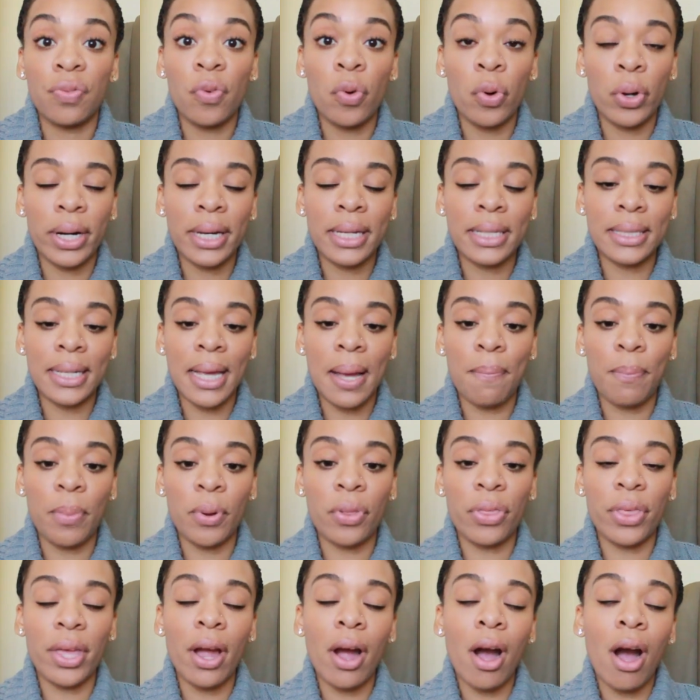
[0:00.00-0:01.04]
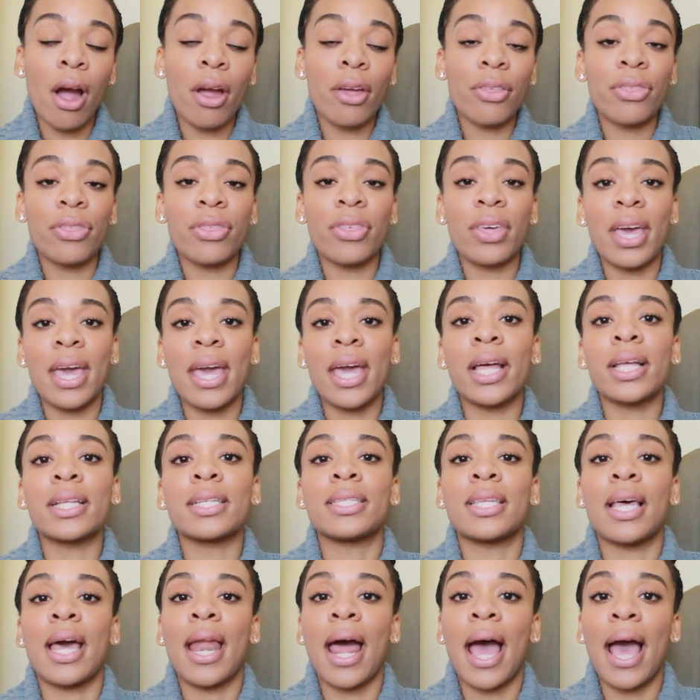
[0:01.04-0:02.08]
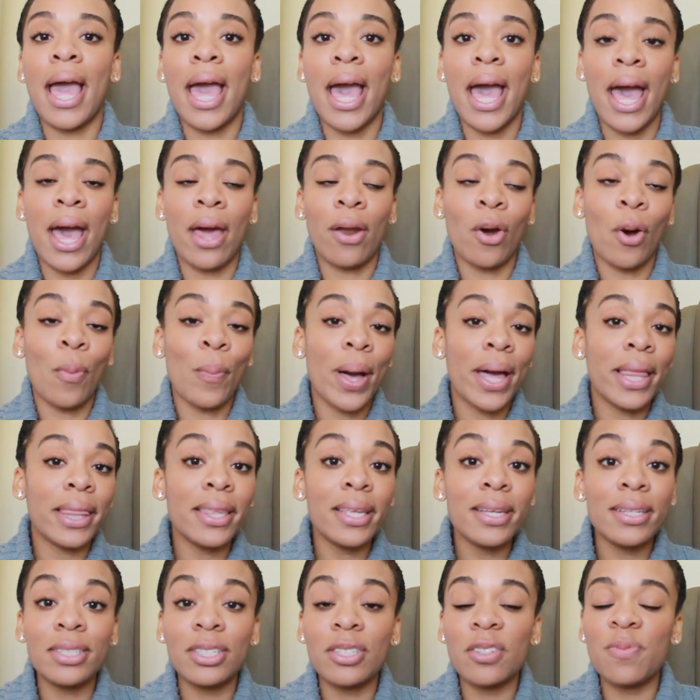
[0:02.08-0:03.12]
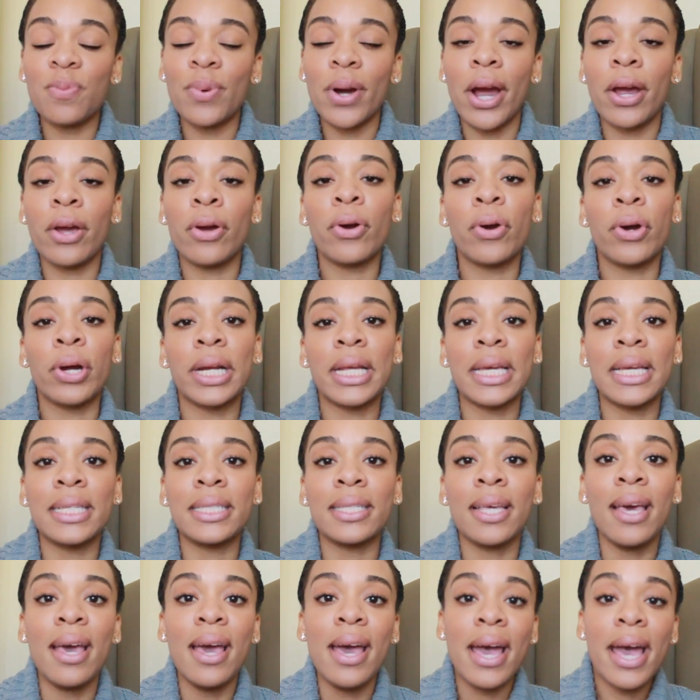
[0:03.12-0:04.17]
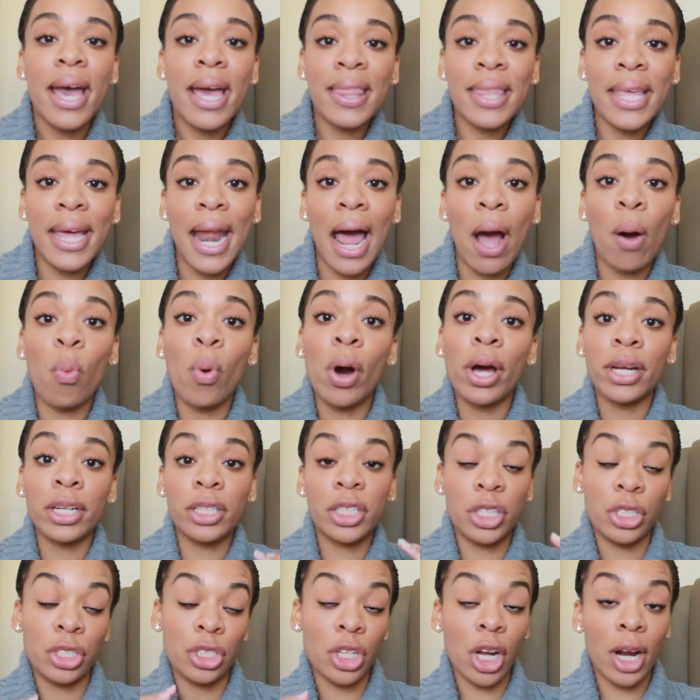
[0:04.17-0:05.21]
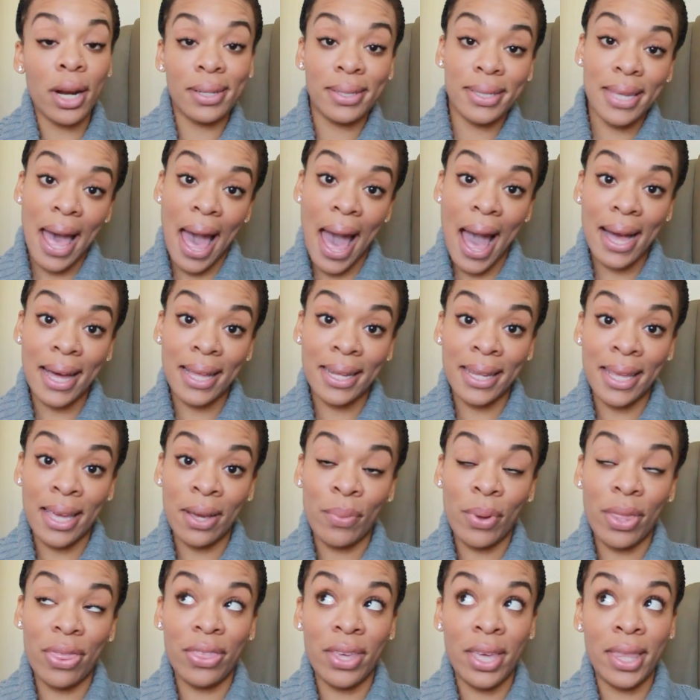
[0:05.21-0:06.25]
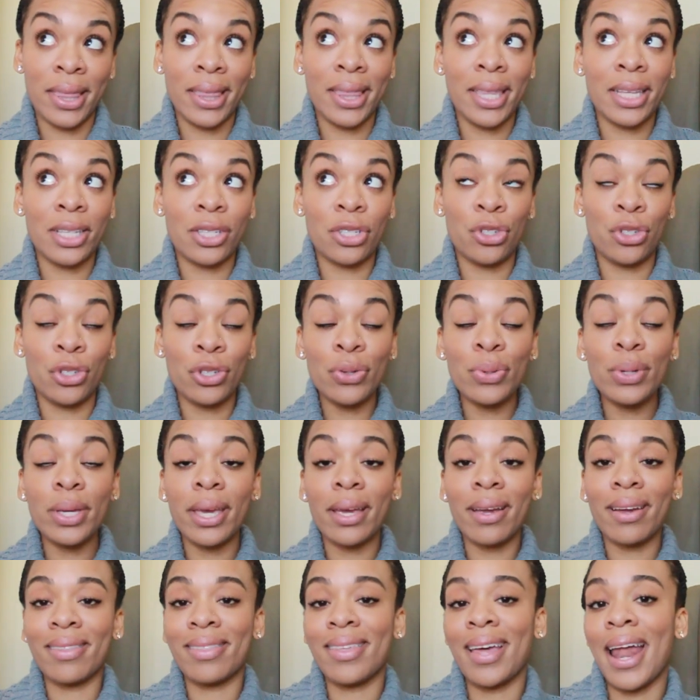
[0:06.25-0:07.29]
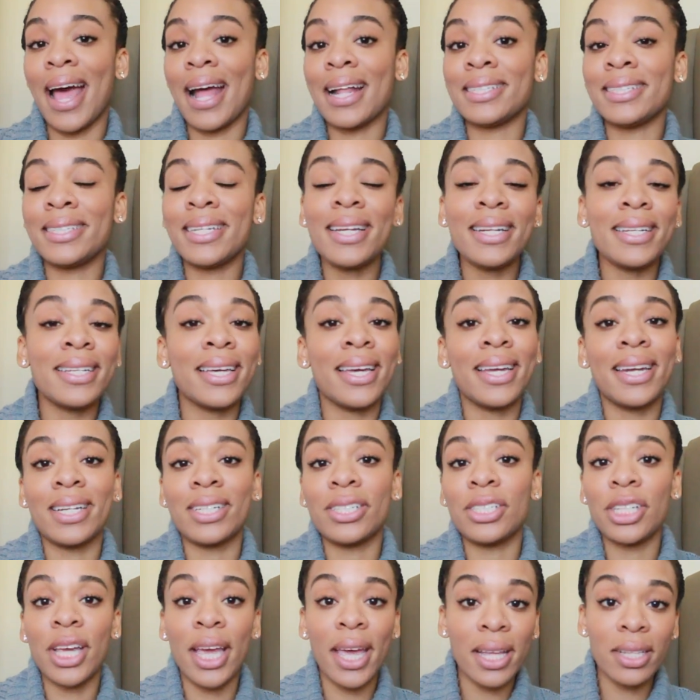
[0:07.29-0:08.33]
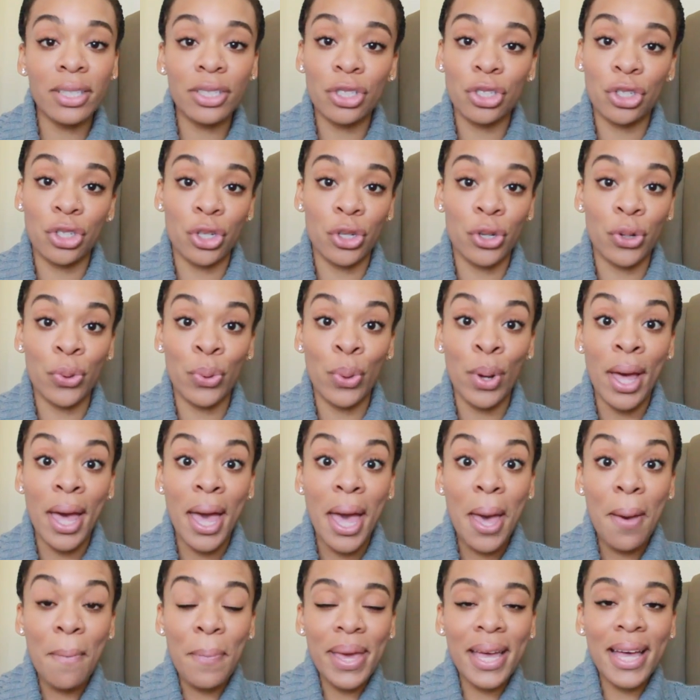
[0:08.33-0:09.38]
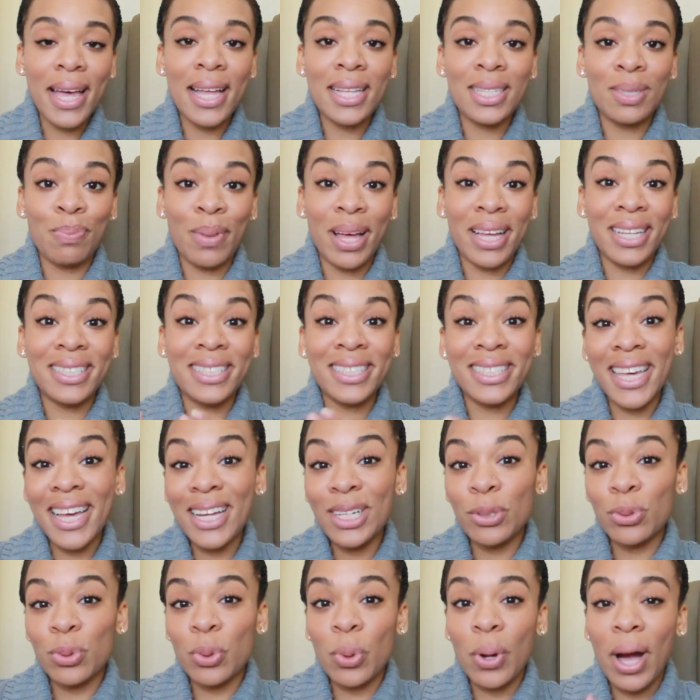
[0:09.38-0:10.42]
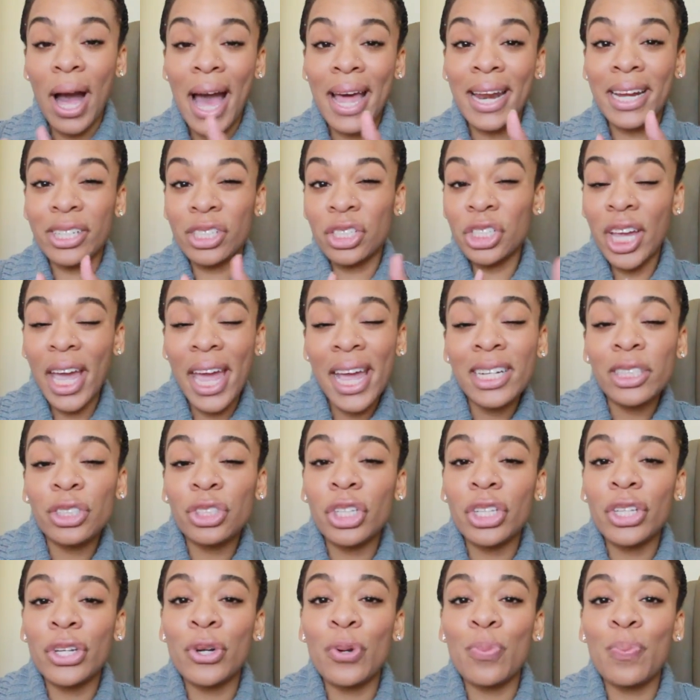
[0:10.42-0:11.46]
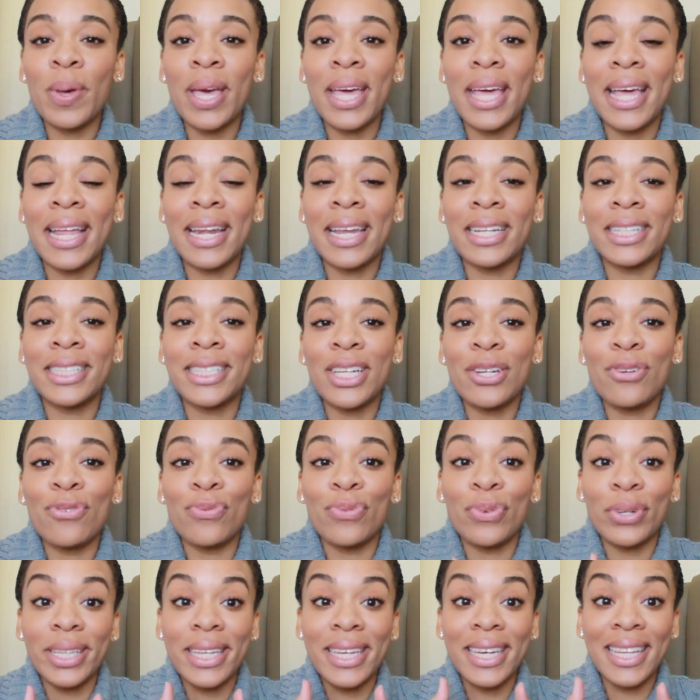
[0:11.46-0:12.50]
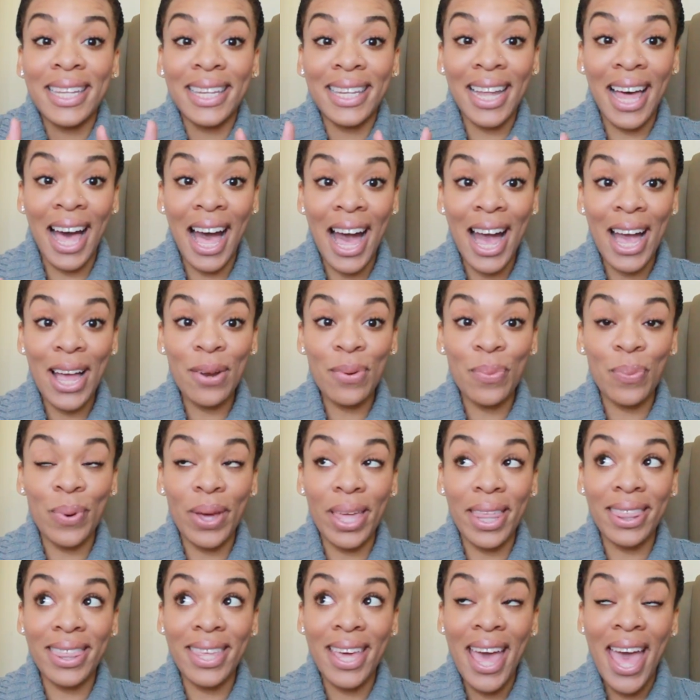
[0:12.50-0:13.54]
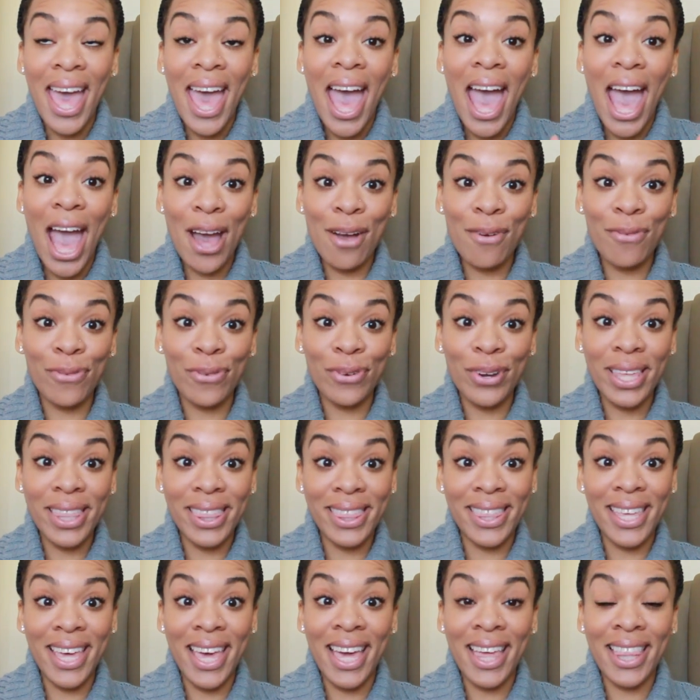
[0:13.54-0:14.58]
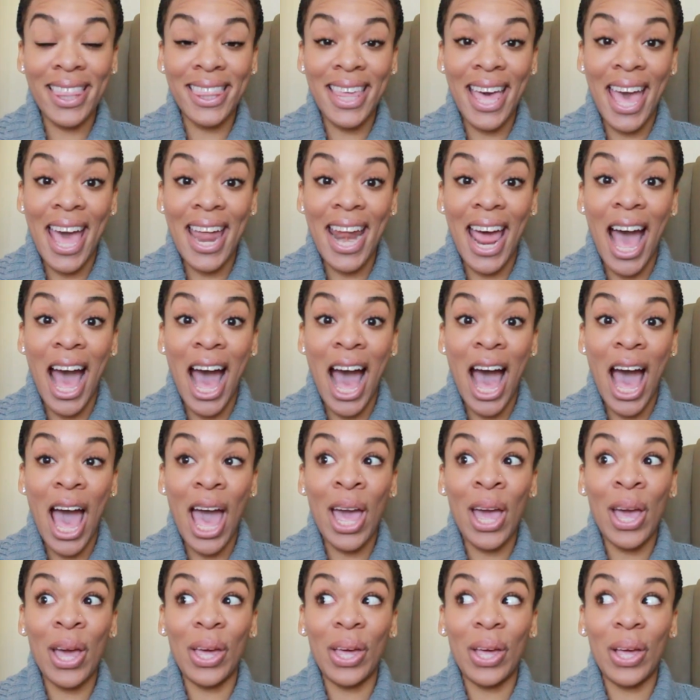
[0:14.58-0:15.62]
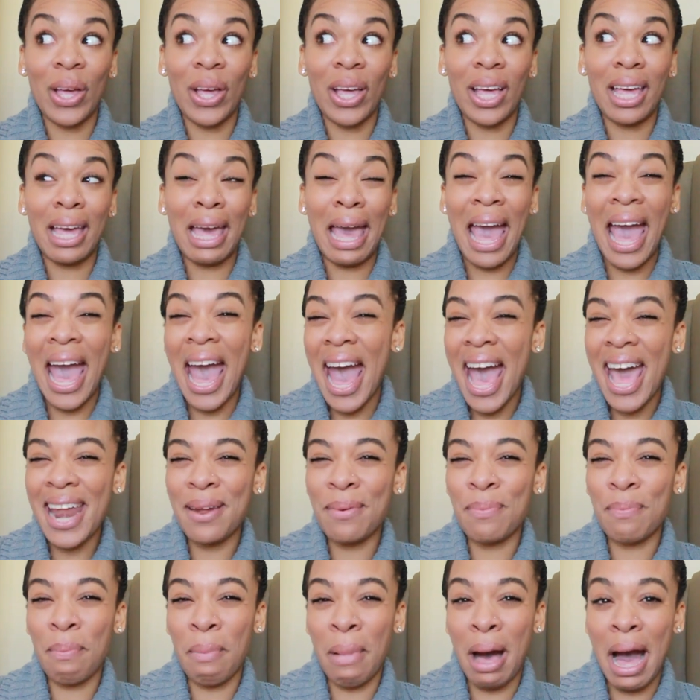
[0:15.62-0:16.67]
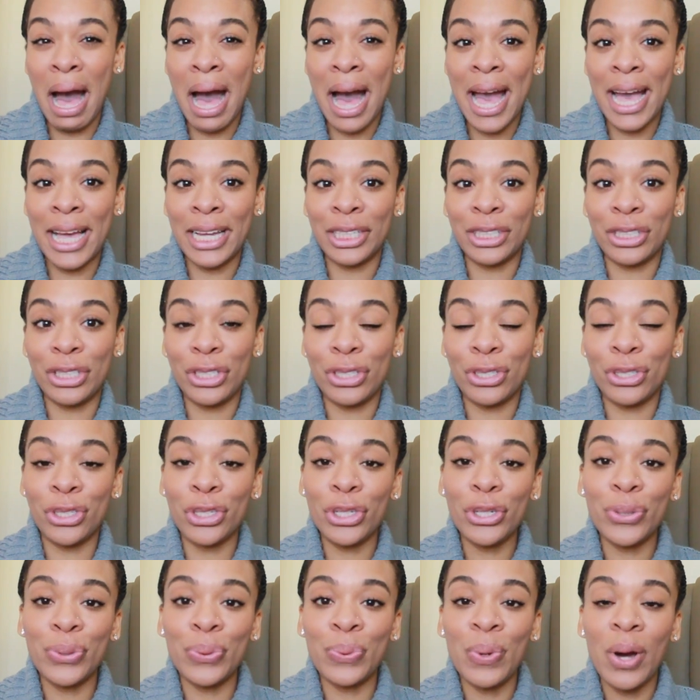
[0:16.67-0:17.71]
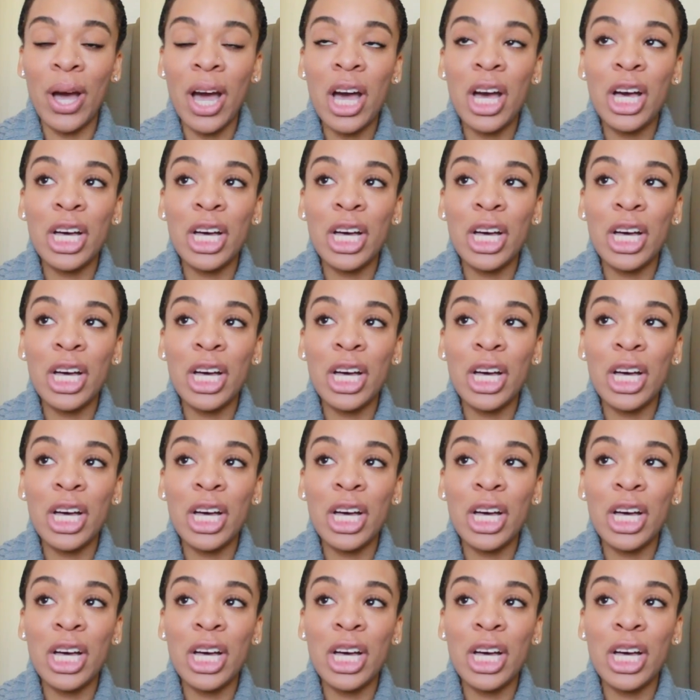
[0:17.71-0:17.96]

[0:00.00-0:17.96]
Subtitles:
For example, there are things that I had on my list of priorities and that I wanted to start tackling within this new year that I didn't get a chance to because my schedule kind of changed a little bit and it didn't really align with everything that I had in mind to do.